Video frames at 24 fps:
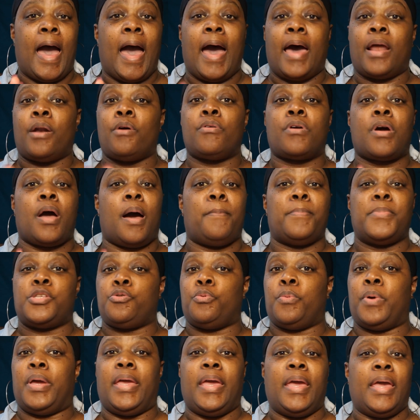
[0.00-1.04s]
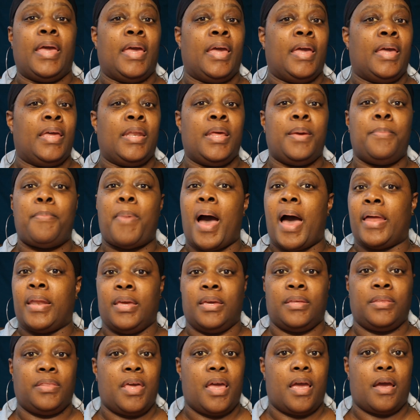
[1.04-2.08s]
I don't come between
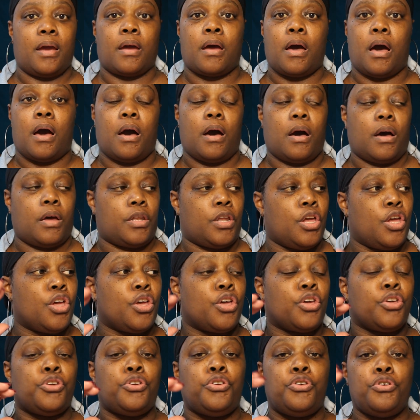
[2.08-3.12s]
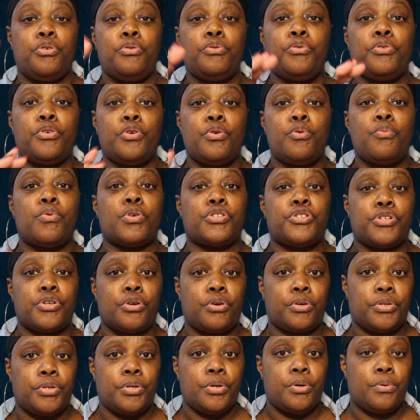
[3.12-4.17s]
anybody and their God. You do what
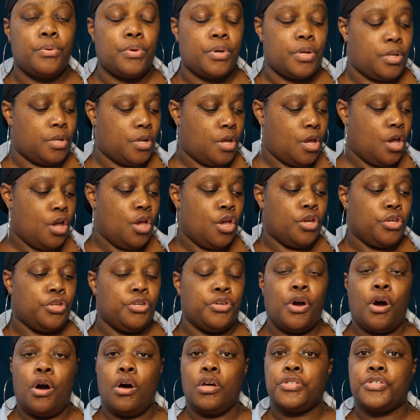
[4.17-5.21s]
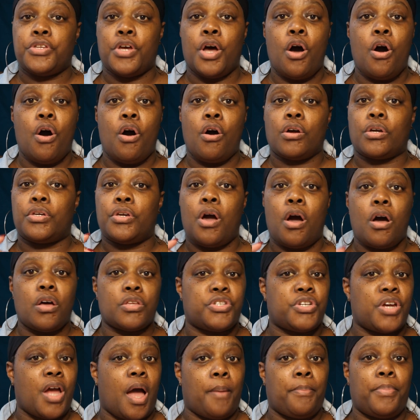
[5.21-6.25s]
you're doing. Y'all talk. Y'all
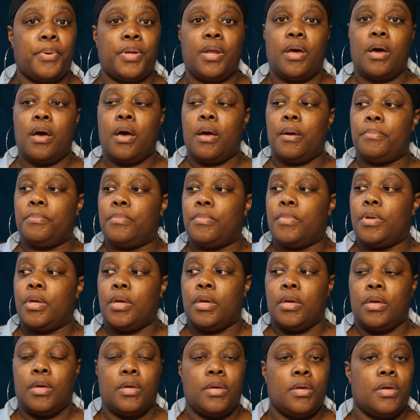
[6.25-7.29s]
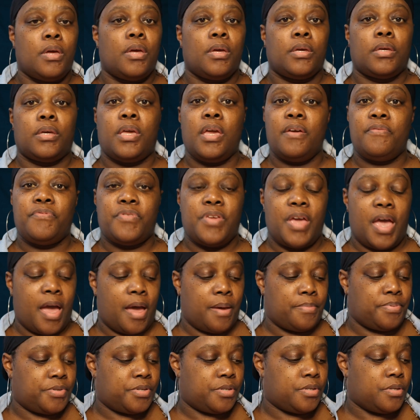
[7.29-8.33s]
chop it up. Give
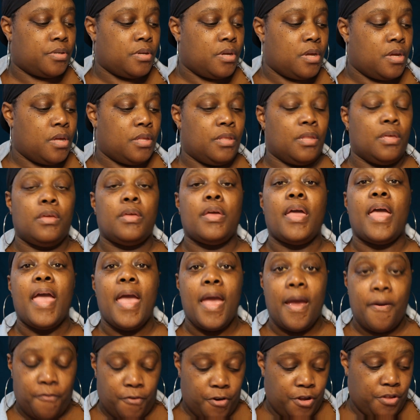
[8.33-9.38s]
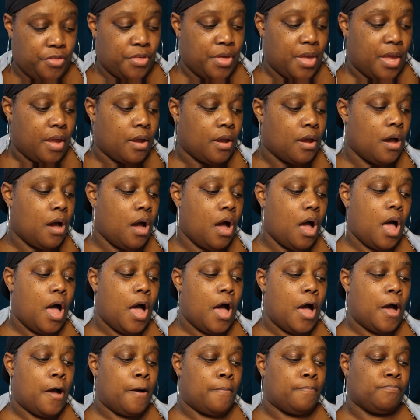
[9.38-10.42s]
daps. Everything.
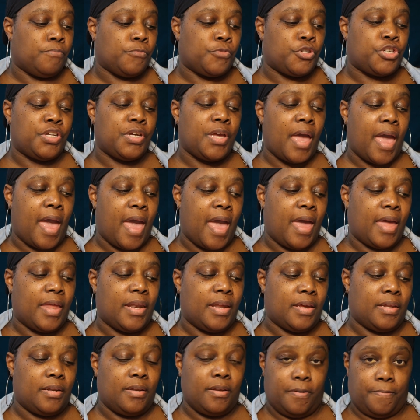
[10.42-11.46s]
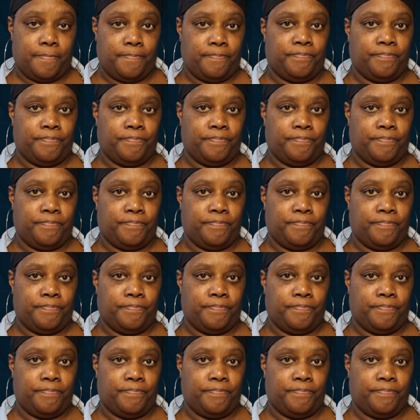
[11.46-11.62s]
She added,